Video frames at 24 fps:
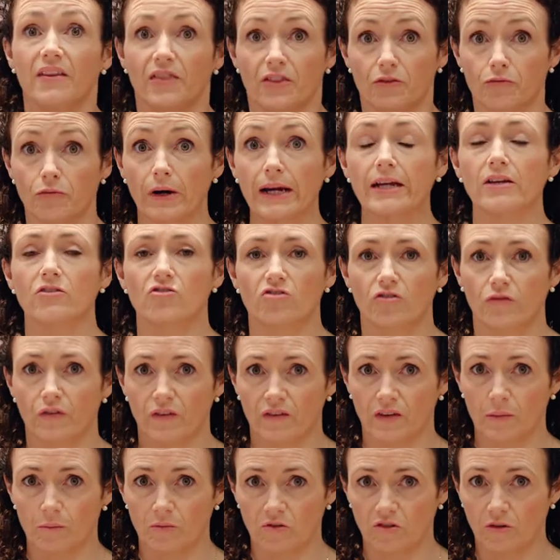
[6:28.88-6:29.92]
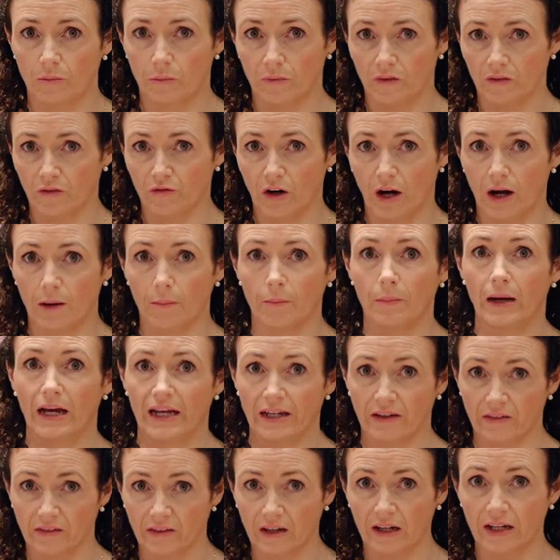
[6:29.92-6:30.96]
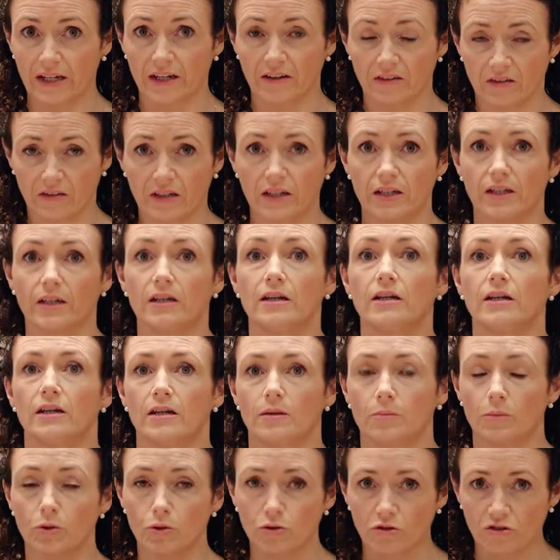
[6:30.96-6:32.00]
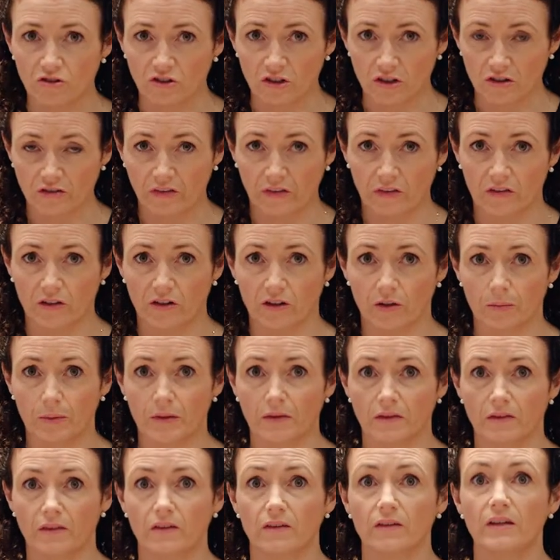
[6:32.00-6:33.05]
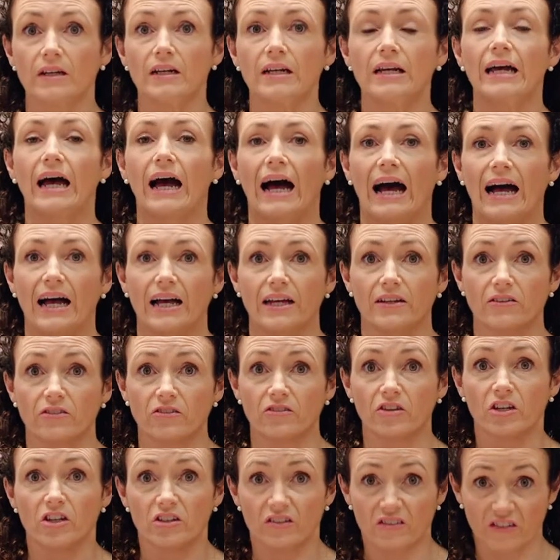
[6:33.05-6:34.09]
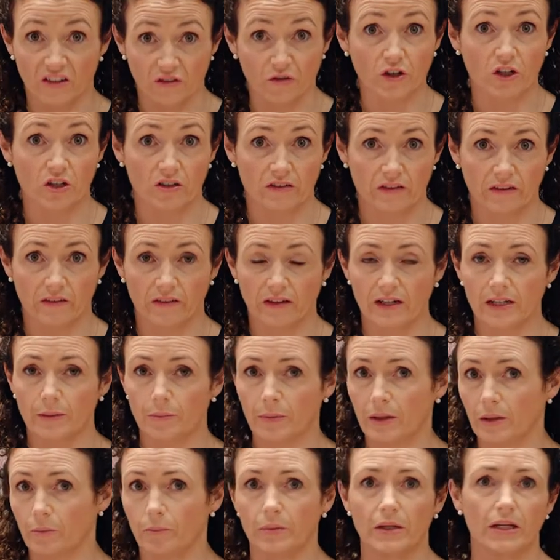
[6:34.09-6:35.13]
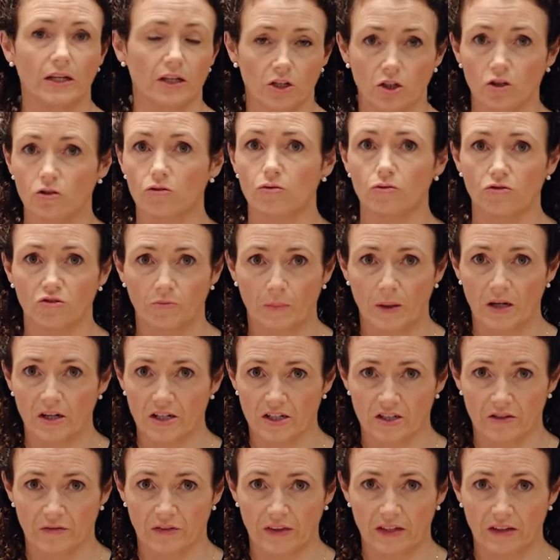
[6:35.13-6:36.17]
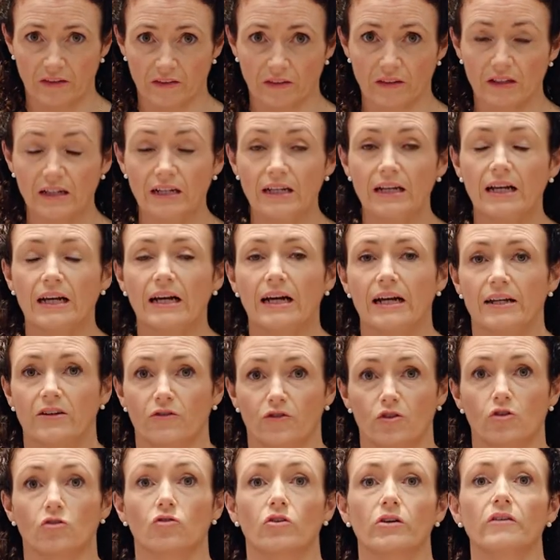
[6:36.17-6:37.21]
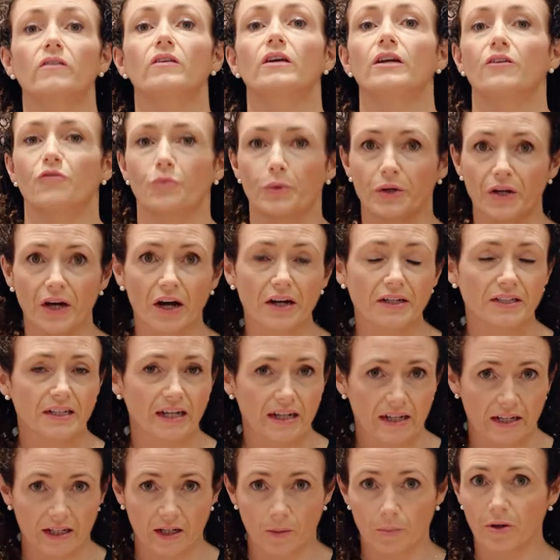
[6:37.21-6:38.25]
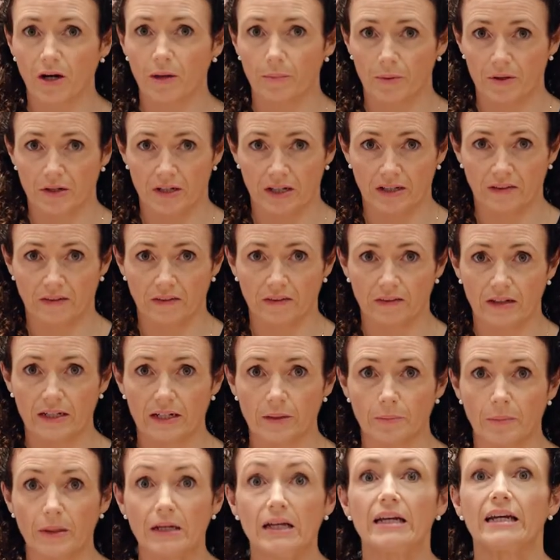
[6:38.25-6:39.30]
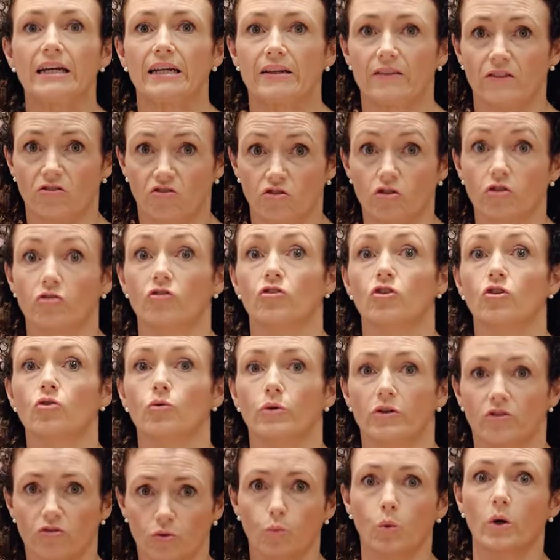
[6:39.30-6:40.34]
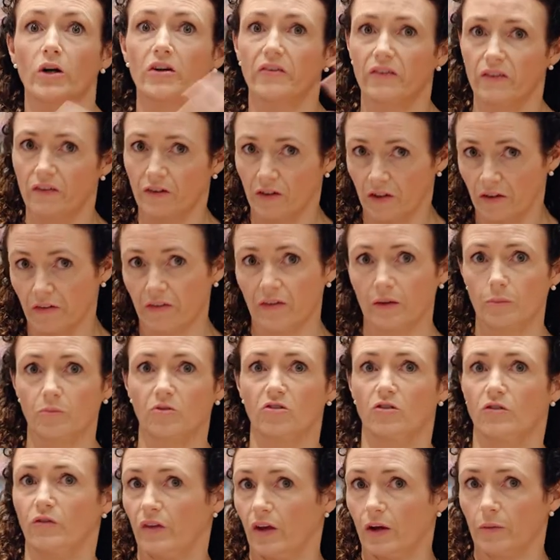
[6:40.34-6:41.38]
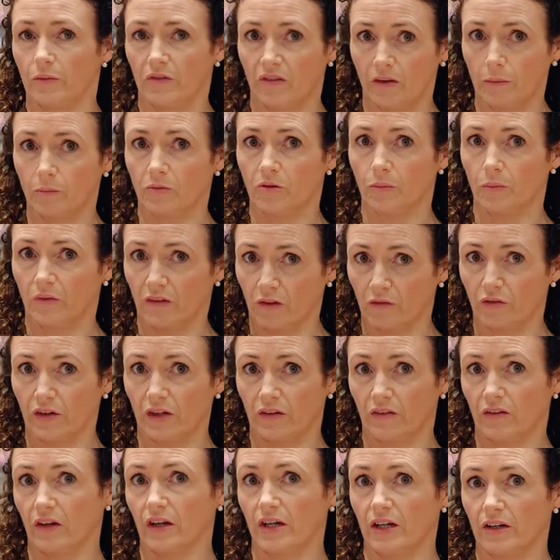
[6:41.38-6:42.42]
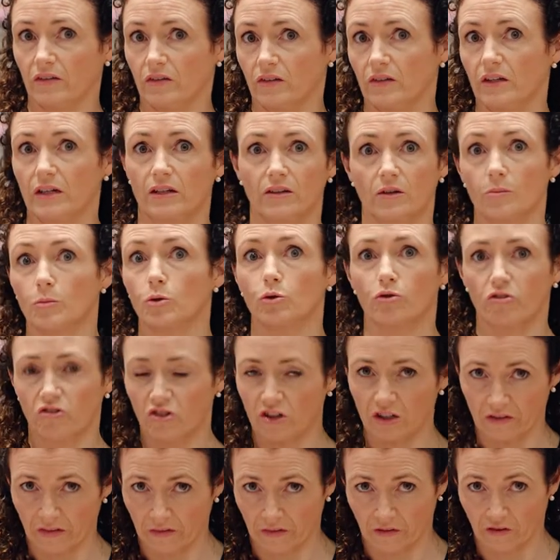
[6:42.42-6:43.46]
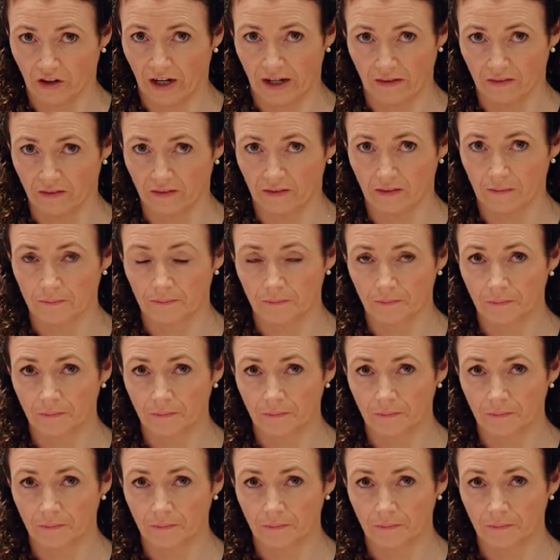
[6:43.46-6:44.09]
the range of symptoms from anxiety, emotional disturbance, and difficulty sleeping being a huge part of this. And of course, if we're not getting a proper night's sleep, it's just going to worsen our symptoms of anxiety and emotional distress.